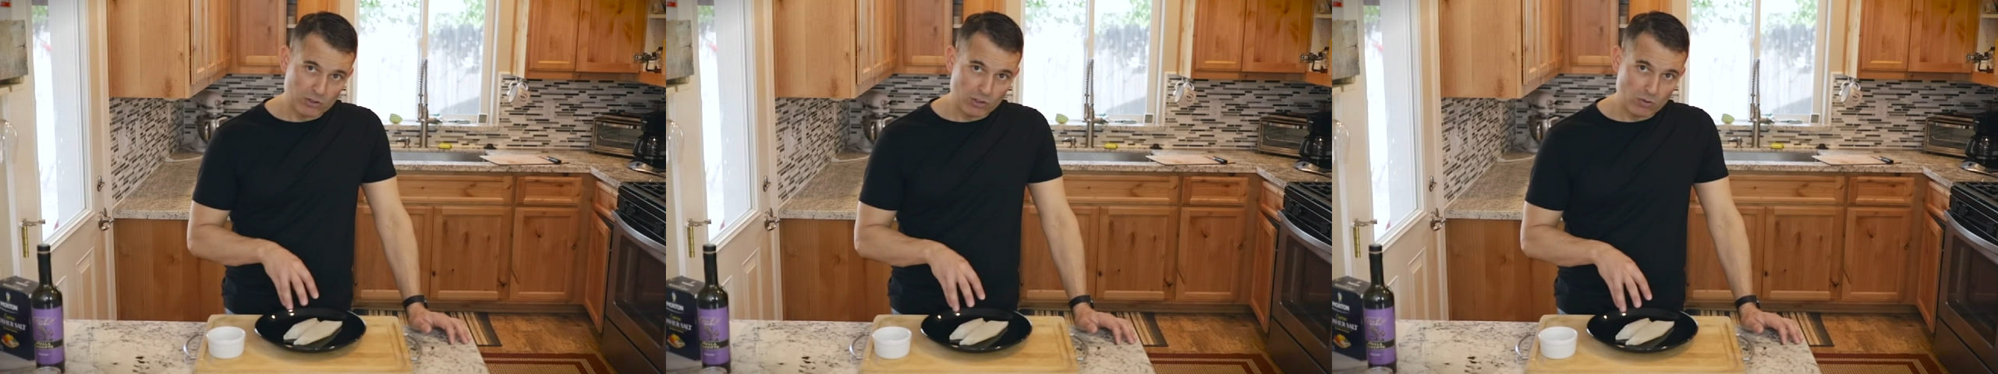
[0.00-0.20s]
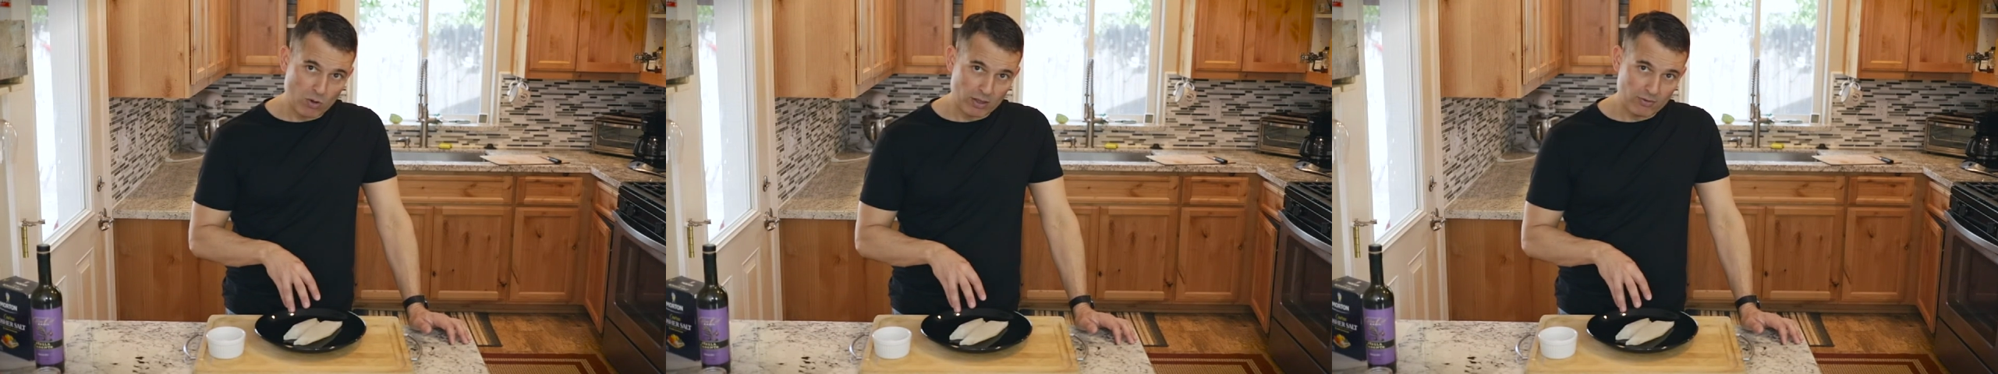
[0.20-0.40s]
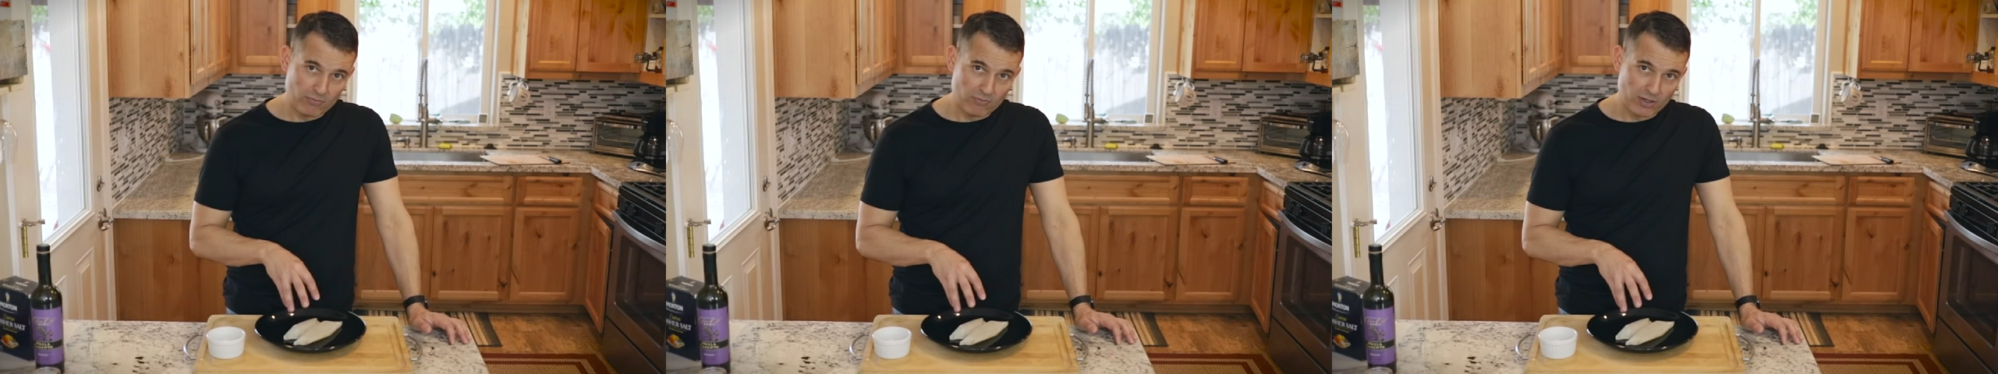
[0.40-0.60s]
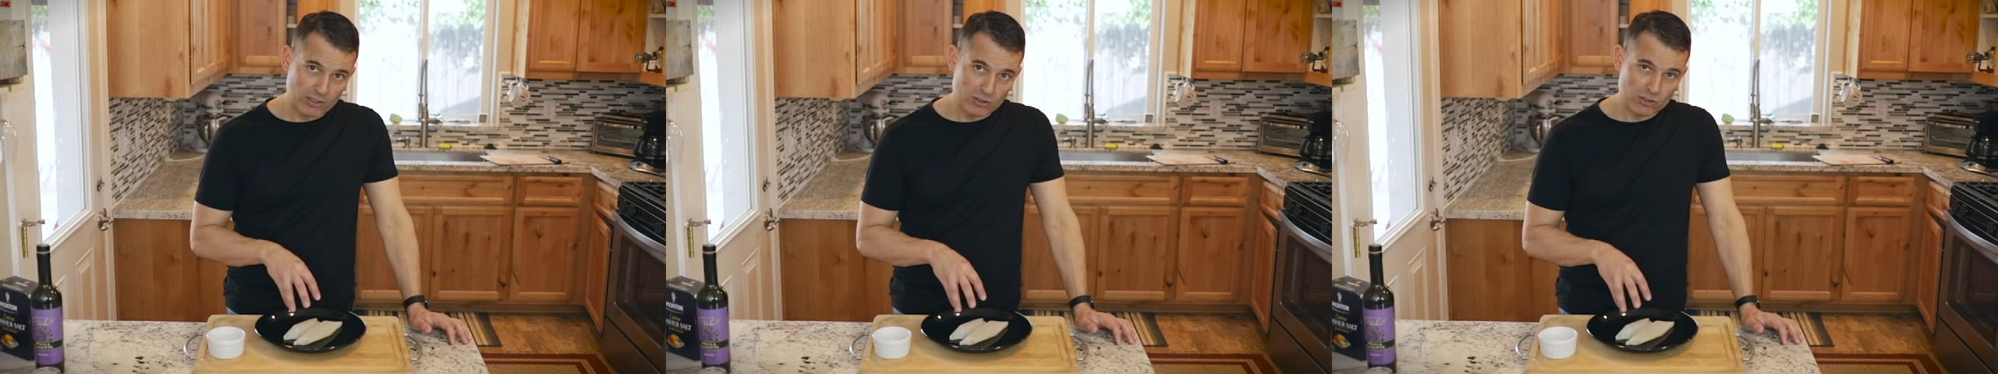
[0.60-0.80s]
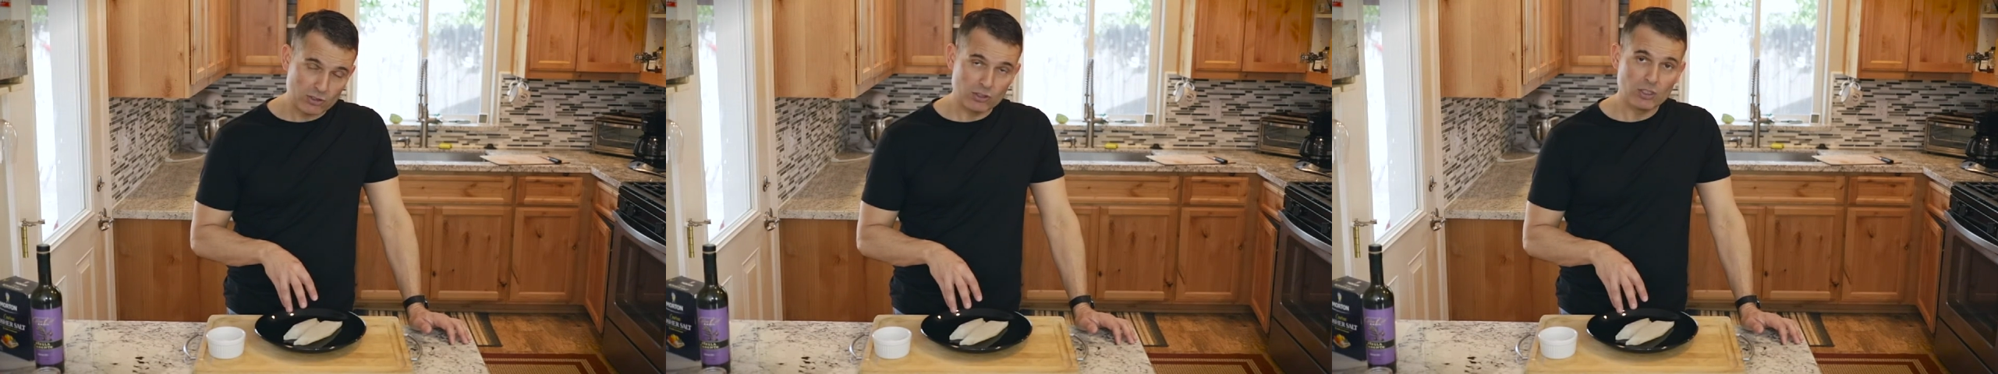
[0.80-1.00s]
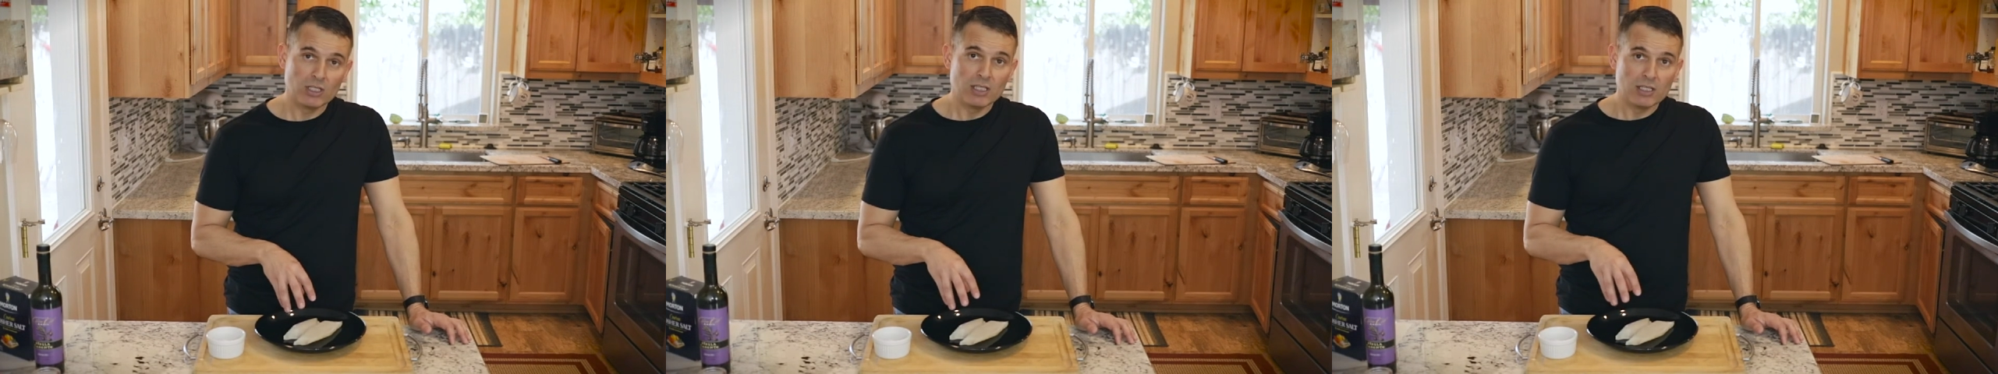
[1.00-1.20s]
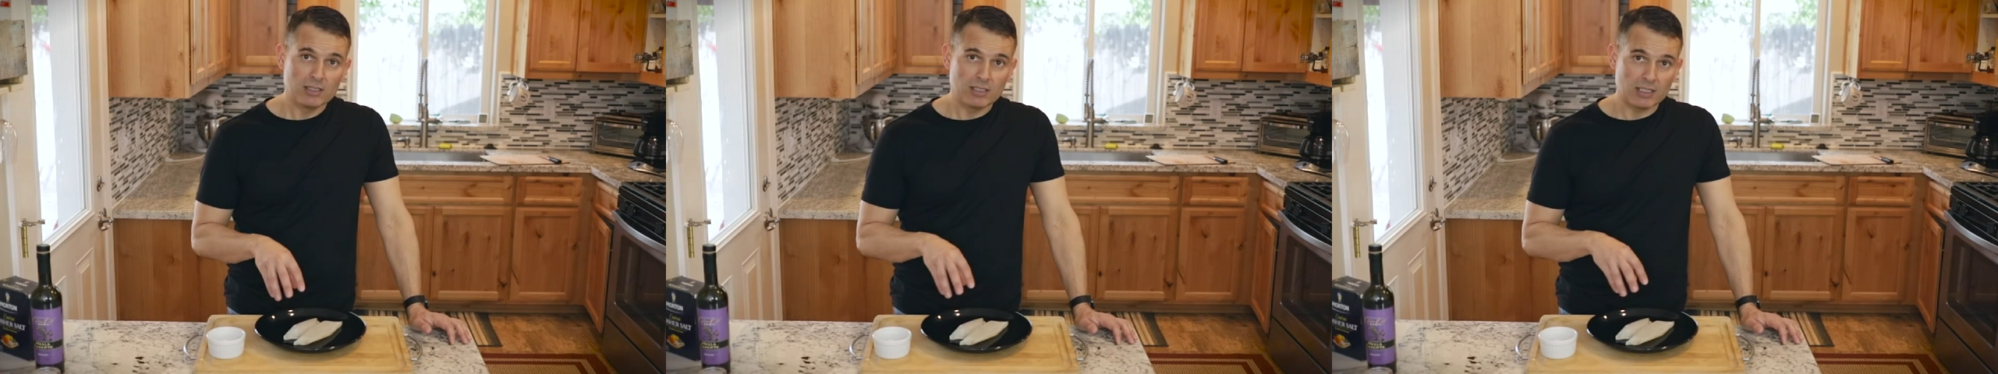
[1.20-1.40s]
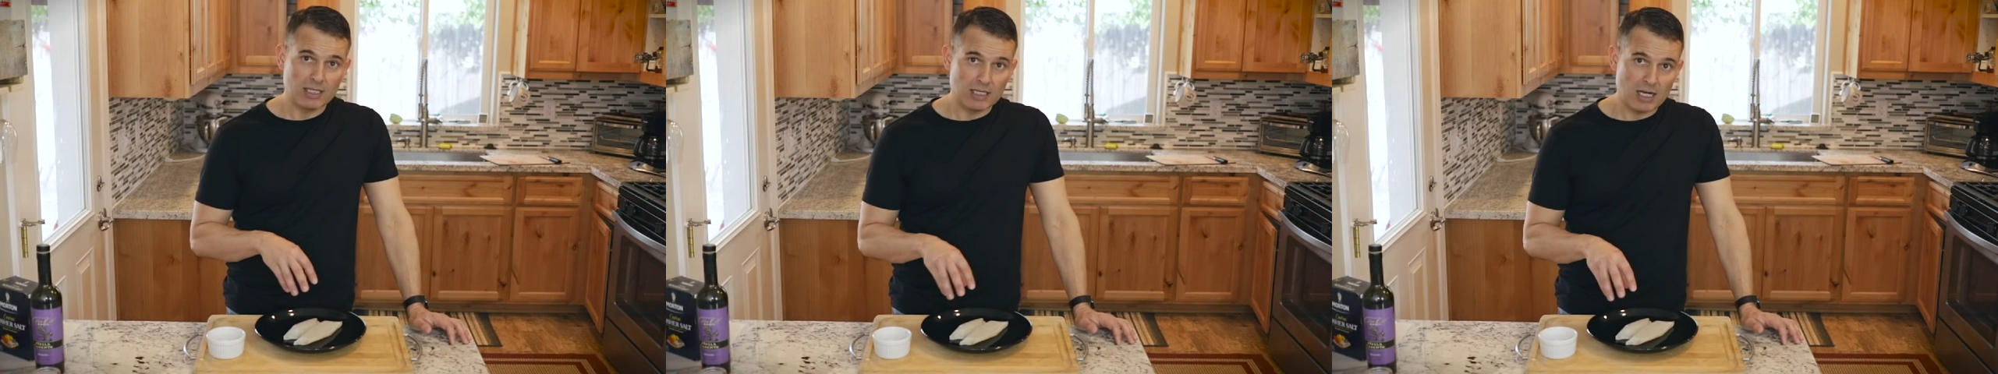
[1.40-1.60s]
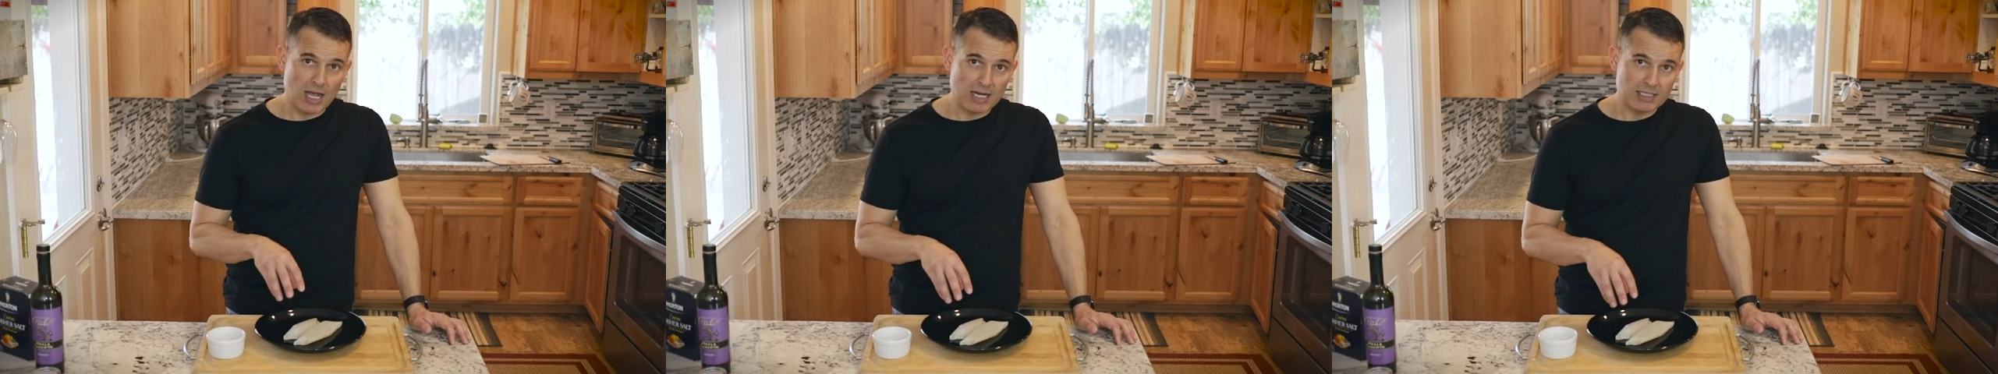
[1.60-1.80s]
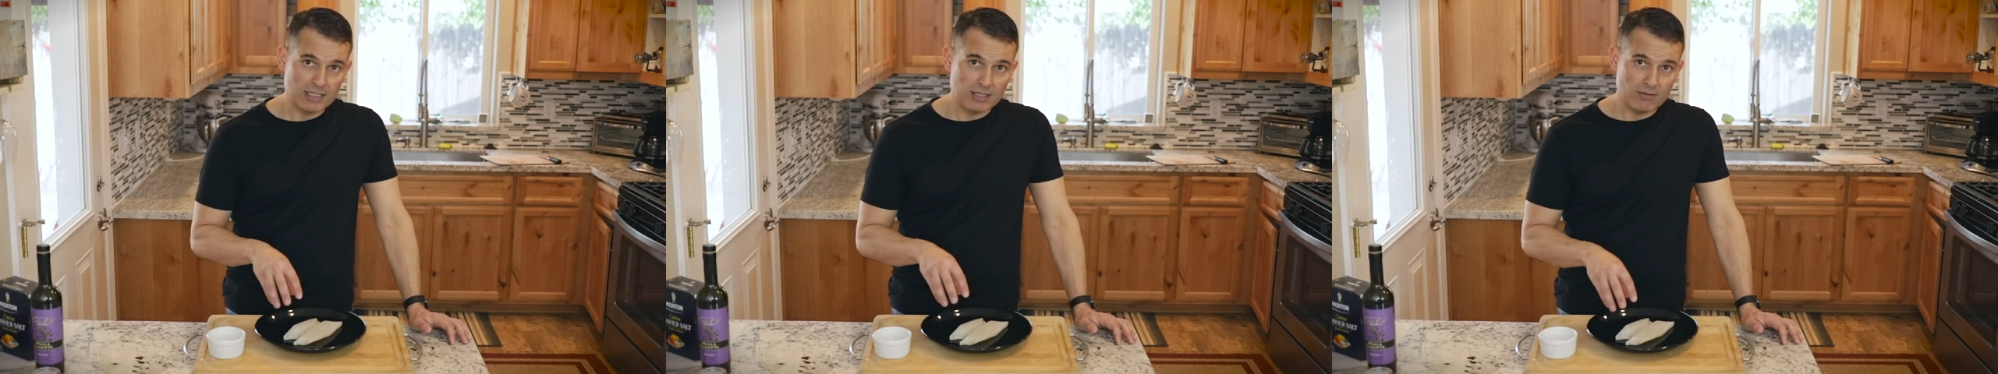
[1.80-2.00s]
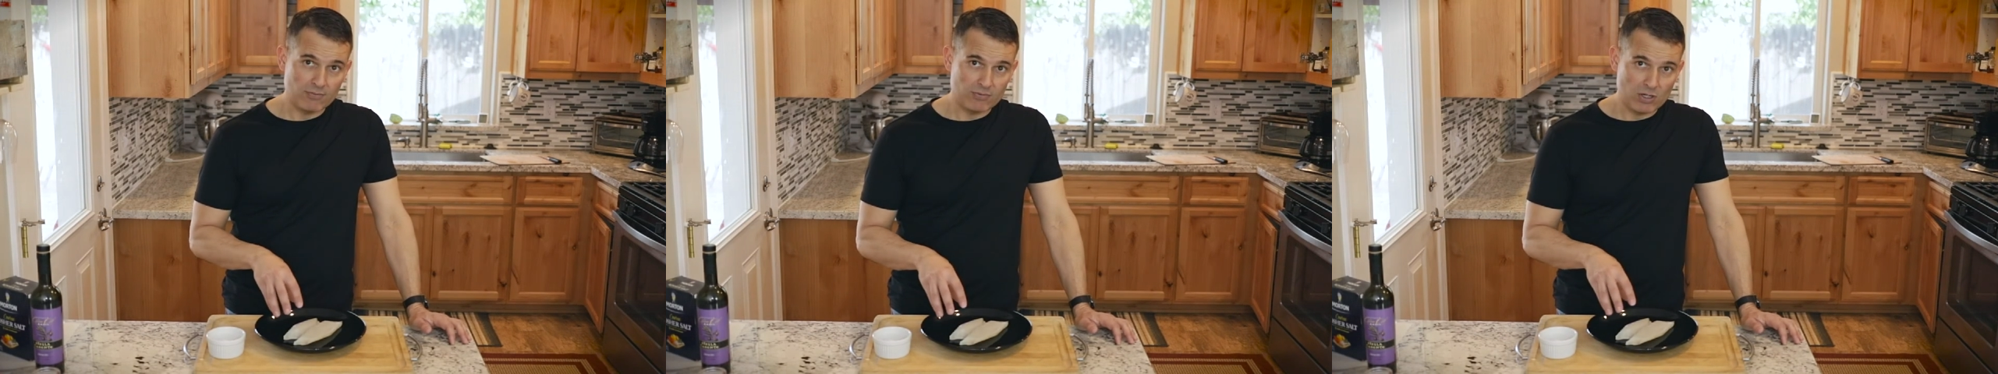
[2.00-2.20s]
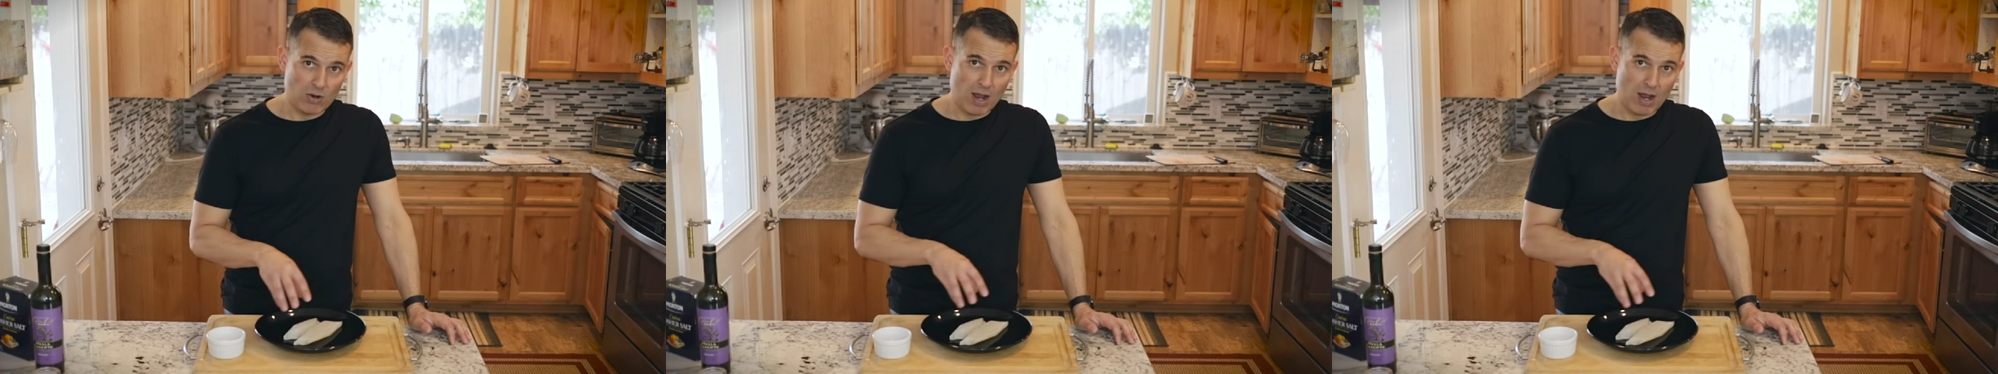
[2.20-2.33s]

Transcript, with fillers: too on the fish to get an idea of,